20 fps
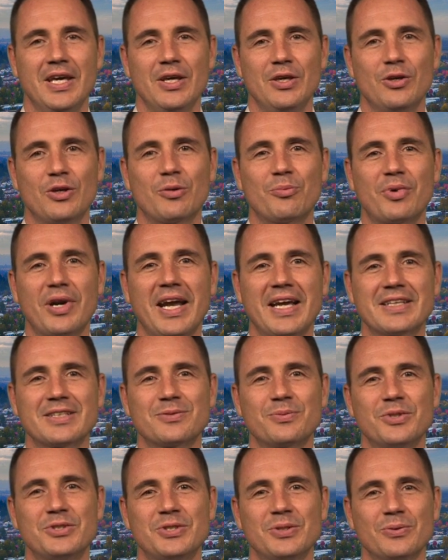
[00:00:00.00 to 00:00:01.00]
You can practice
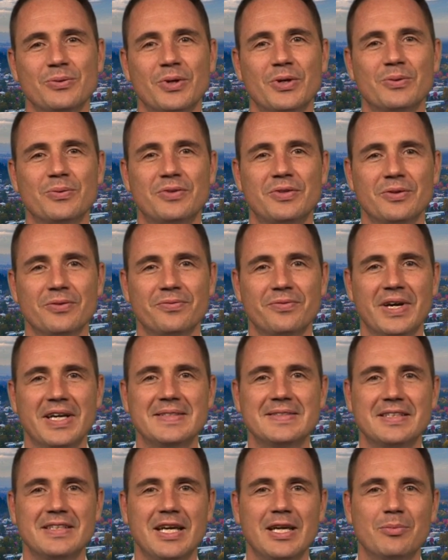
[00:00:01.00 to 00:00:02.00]
what you learned with your
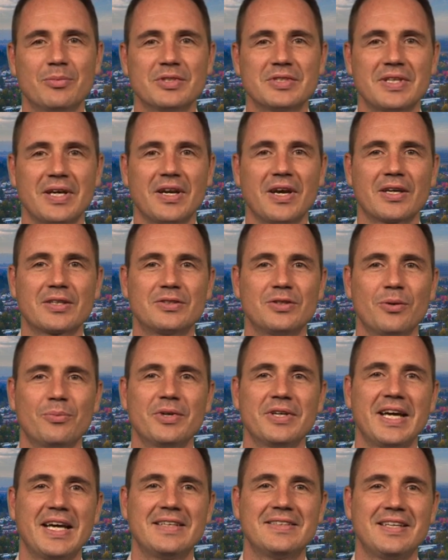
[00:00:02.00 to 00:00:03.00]
friends and neighbors on October
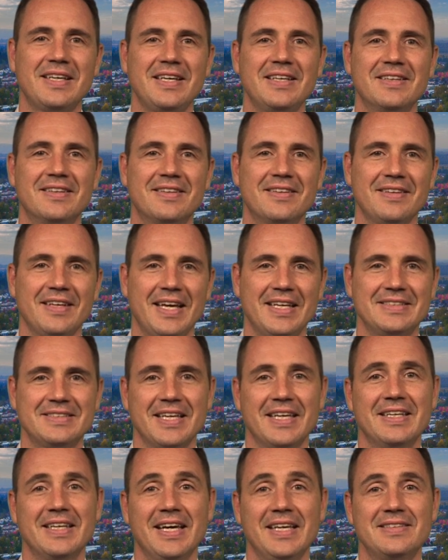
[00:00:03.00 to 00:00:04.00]
19th at
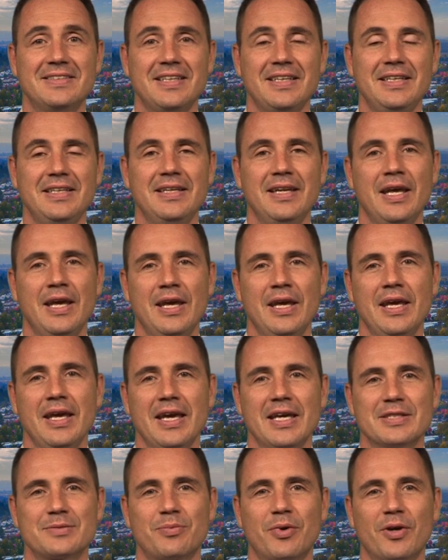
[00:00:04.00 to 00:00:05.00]
1019
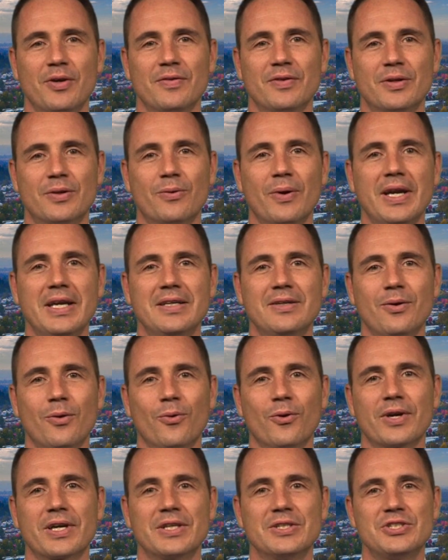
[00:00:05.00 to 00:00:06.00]
as part of the Great
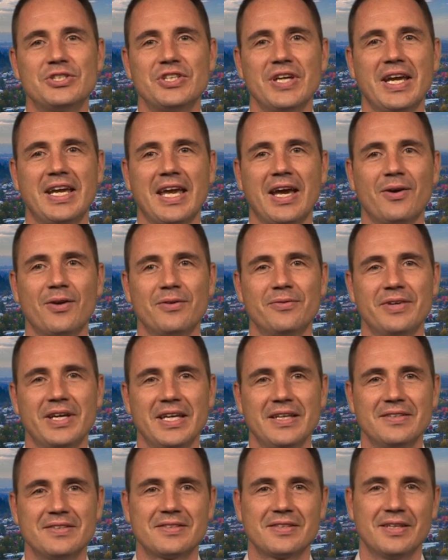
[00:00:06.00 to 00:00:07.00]
Oregon Shakeout
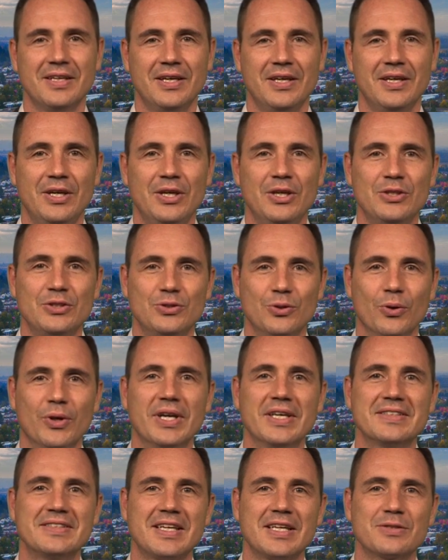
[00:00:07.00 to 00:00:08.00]
event. Join
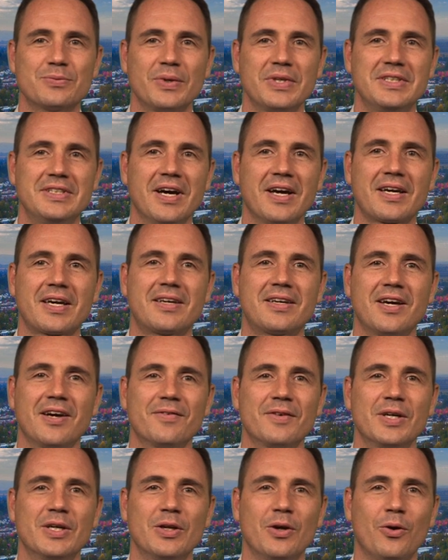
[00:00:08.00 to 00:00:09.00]
us as we duck,
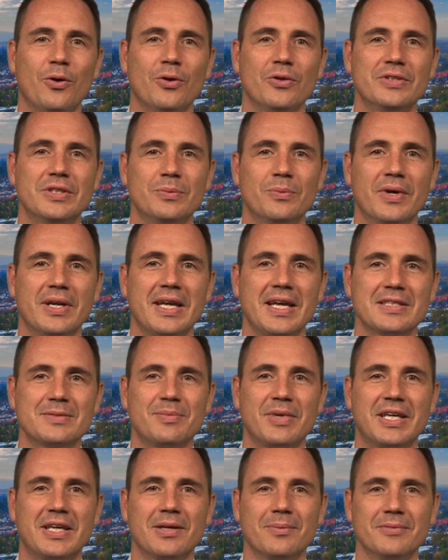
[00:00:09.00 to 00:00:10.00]
cover, and hold in what has
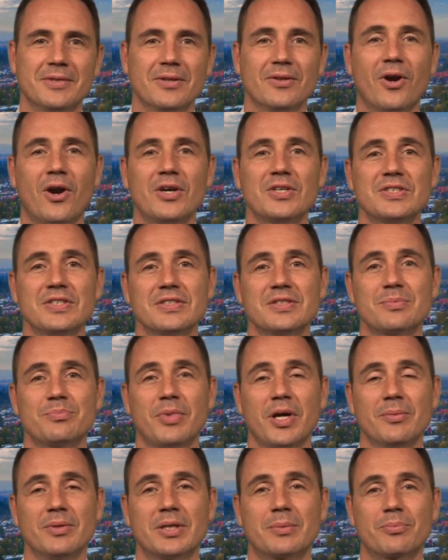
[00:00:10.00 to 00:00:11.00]
become the largest
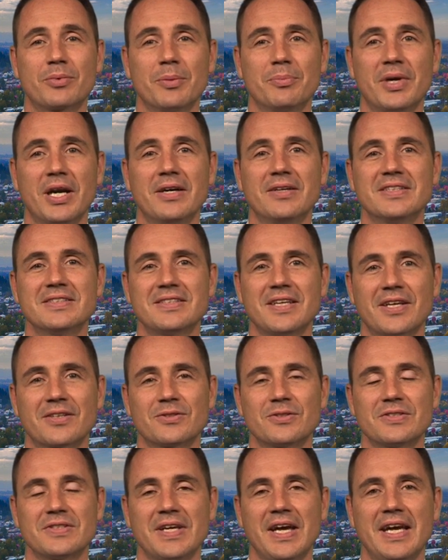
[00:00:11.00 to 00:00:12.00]
public preparedness
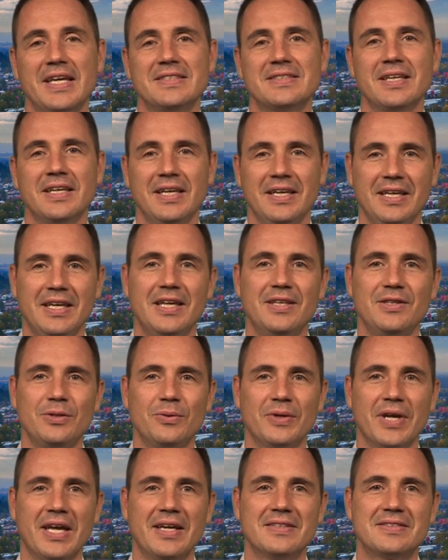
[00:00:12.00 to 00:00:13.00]
exercise in the
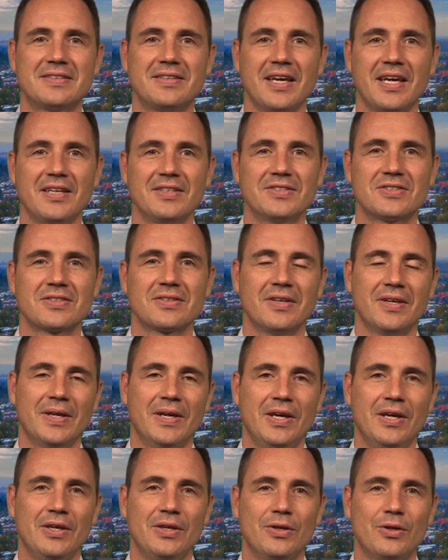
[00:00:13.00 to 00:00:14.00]
United States.
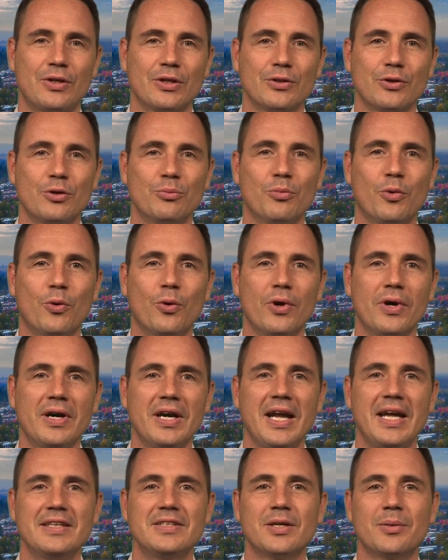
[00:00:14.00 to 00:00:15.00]
You can learn more
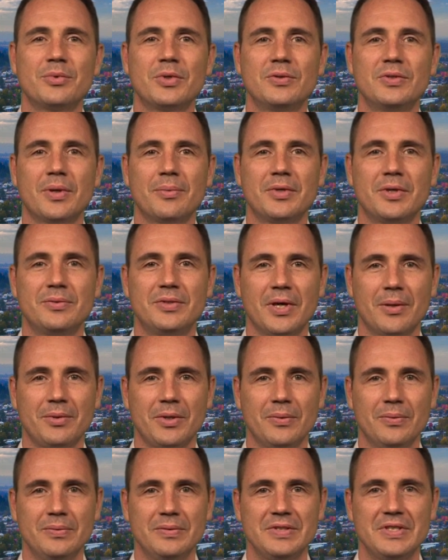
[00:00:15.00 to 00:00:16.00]
at
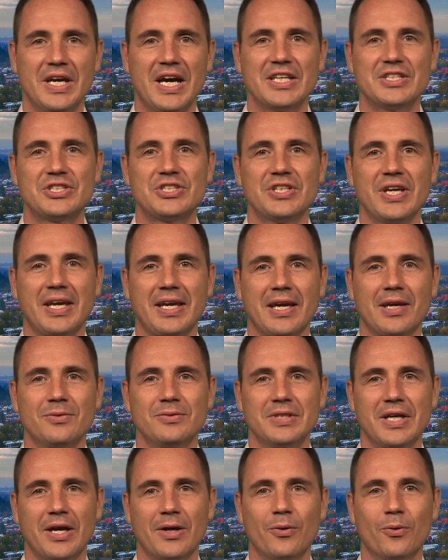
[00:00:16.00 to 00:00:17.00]

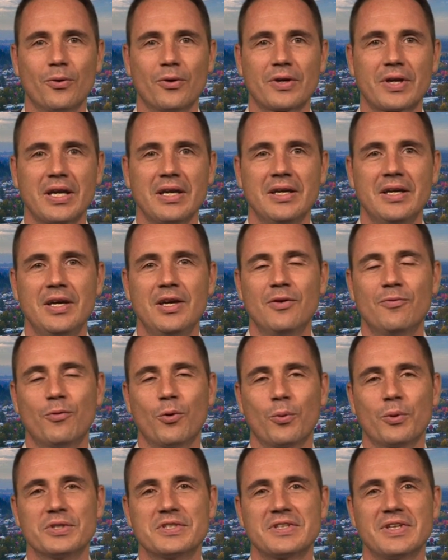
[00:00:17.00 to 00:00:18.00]
www.shakeout.org
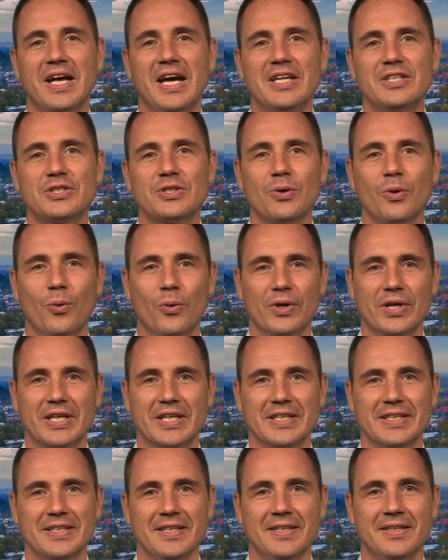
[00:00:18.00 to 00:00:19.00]
forward slash
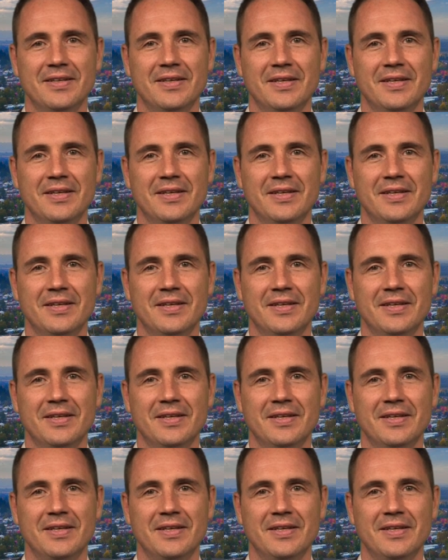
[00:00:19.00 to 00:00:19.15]
Oregon.